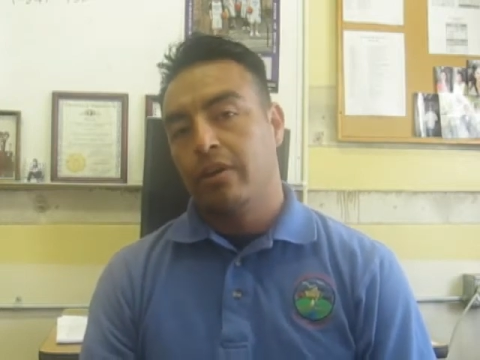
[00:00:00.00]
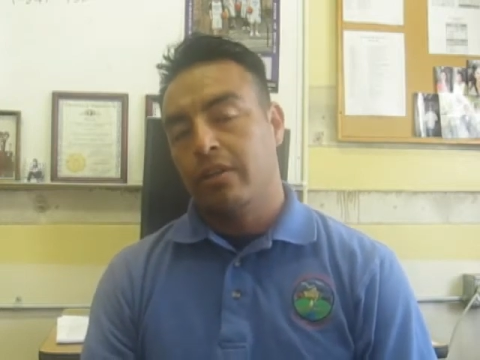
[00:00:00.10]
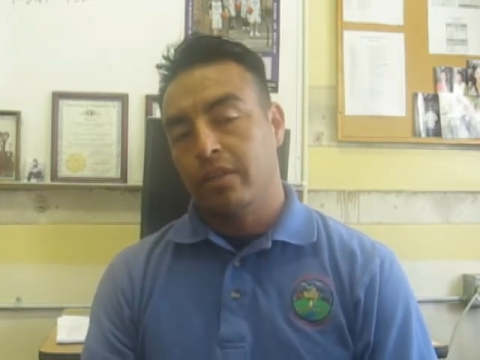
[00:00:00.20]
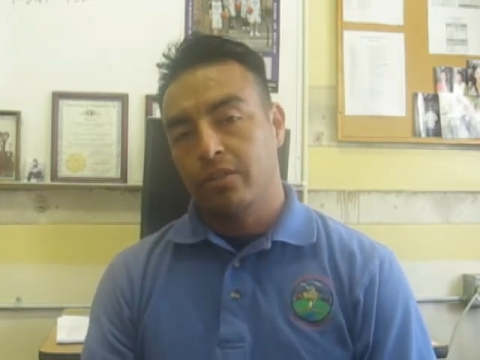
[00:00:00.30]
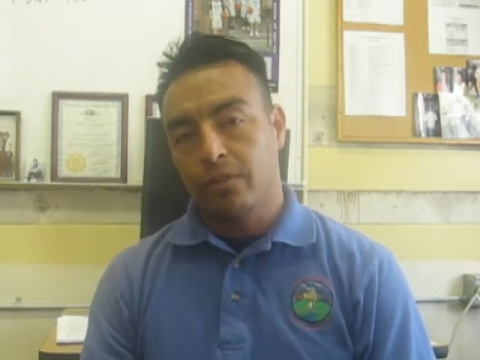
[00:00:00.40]

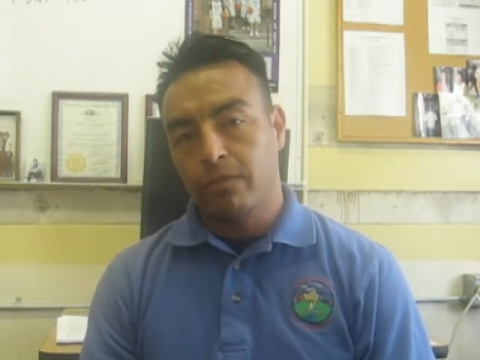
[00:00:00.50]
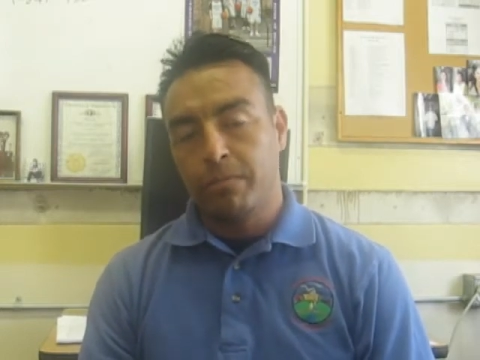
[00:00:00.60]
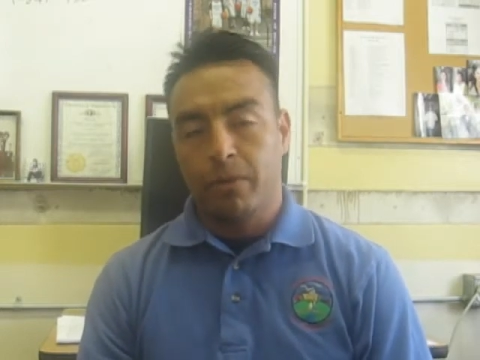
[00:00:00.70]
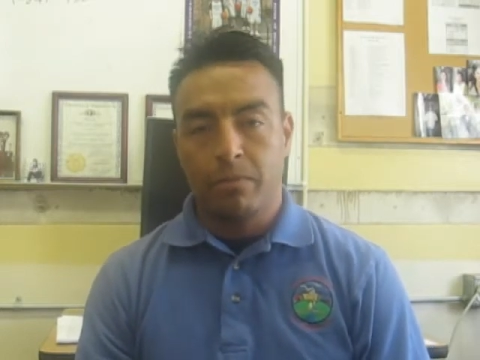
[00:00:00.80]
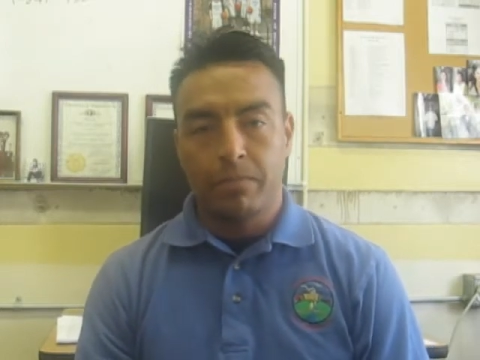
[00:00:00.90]
They serve
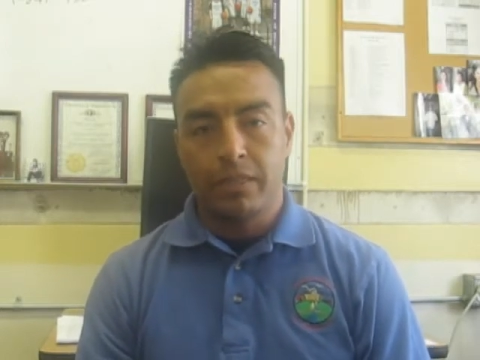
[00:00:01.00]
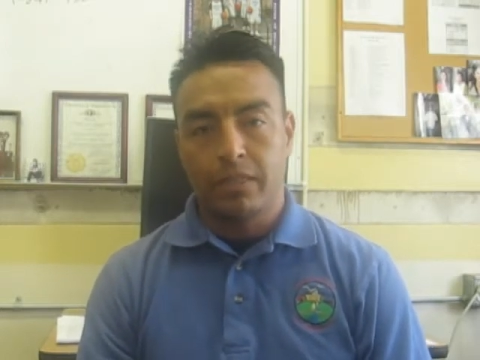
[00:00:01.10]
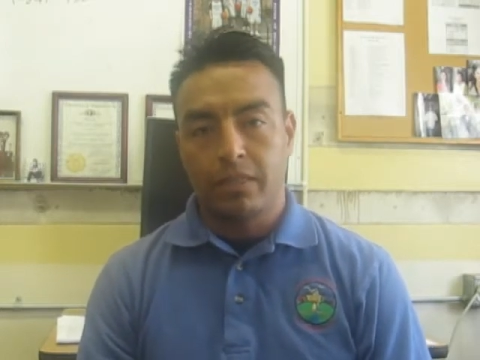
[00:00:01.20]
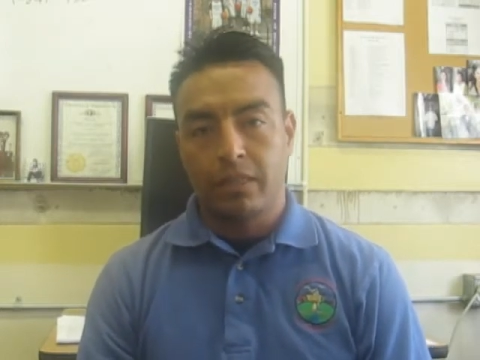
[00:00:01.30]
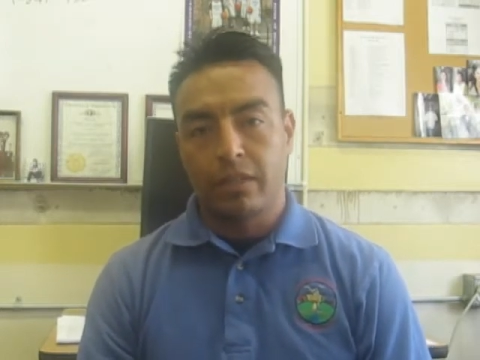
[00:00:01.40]
a
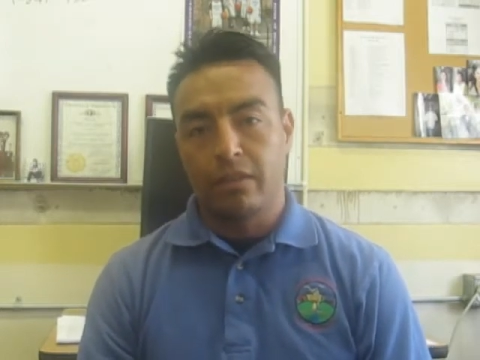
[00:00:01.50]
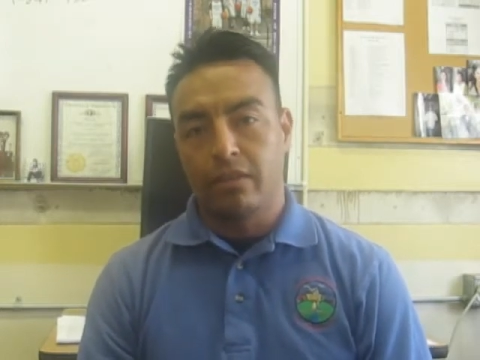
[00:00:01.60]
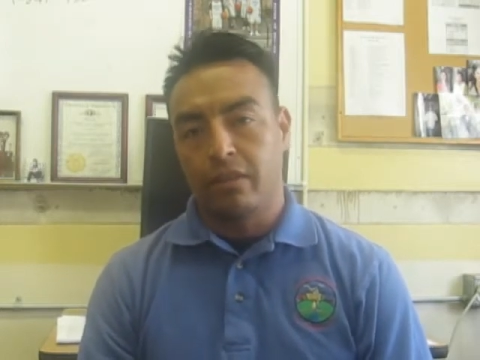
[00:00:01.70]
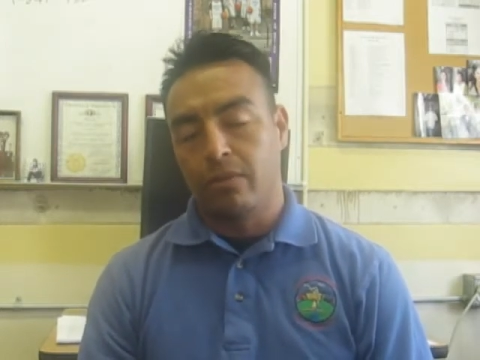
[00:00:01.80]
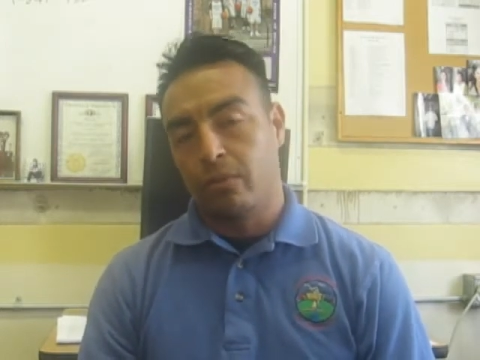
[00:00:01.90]
purpose
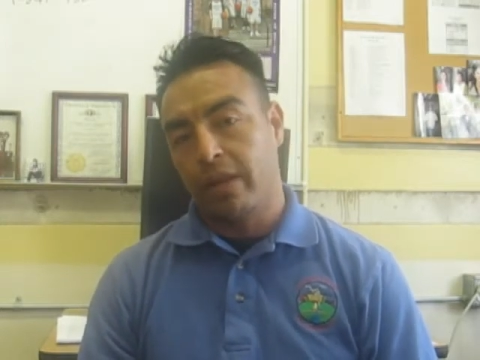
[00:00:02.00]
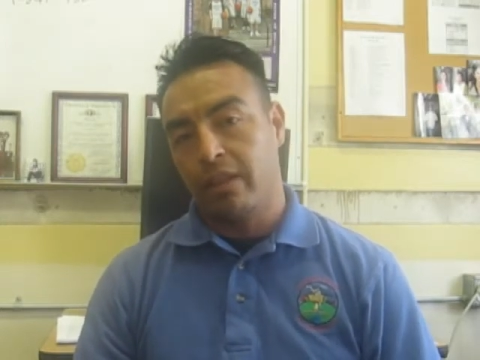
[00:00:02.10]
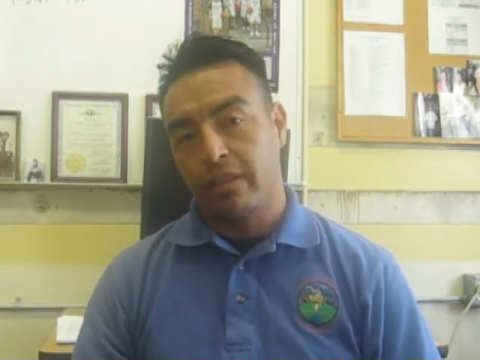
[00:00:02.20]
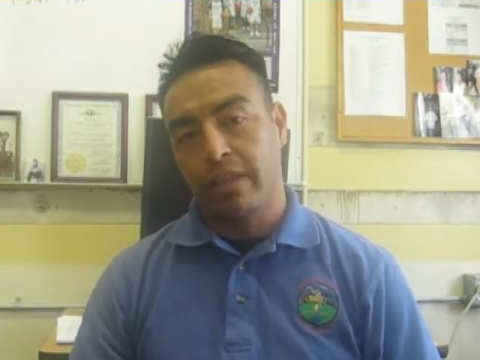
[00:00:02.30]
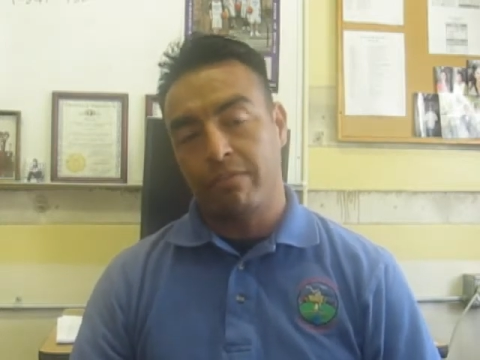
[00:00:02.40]
in the way
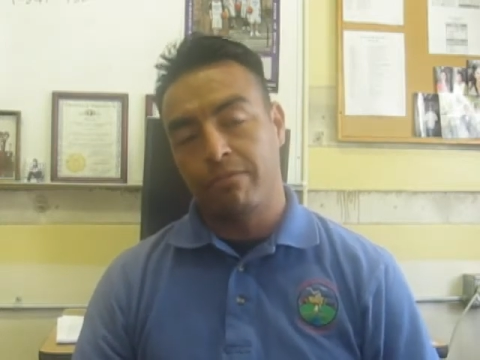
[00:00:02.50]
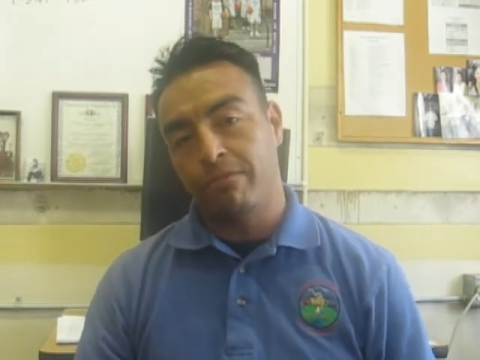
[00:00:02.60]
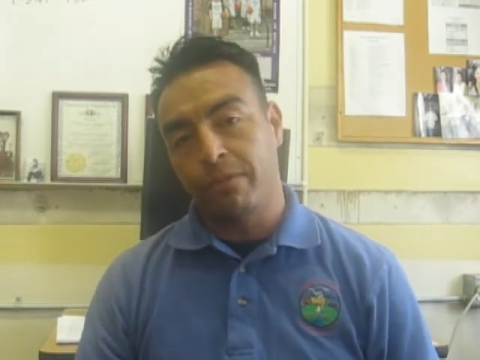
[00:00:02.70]
that they